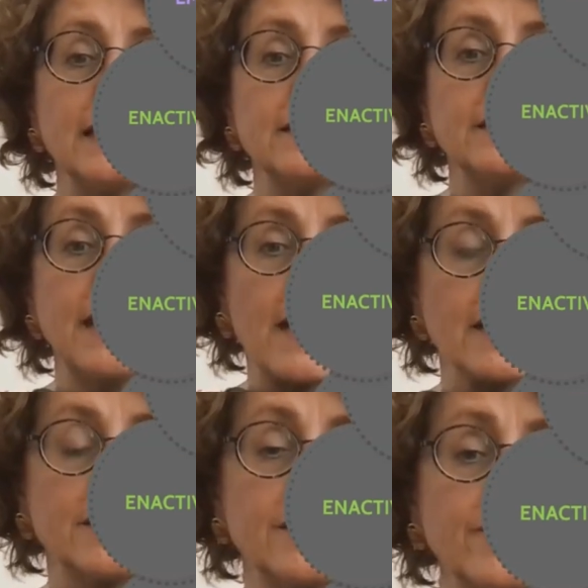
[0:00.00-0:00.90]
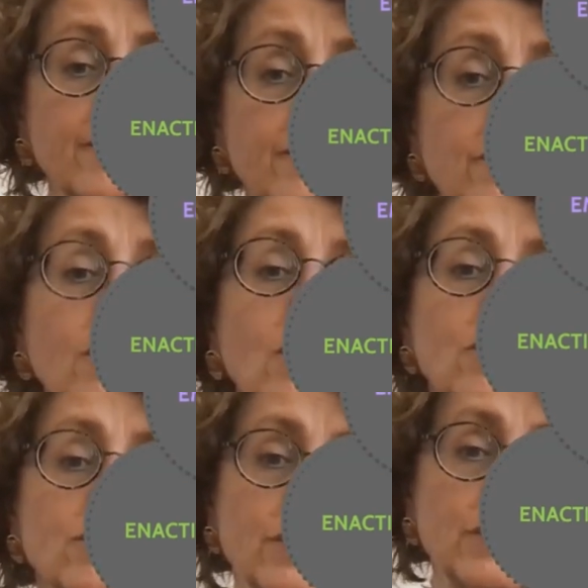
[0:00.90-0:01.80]
and inactive.
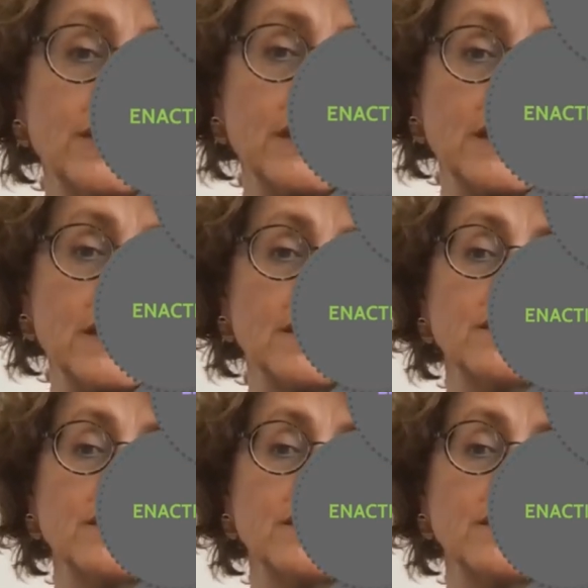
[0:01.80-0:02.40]
This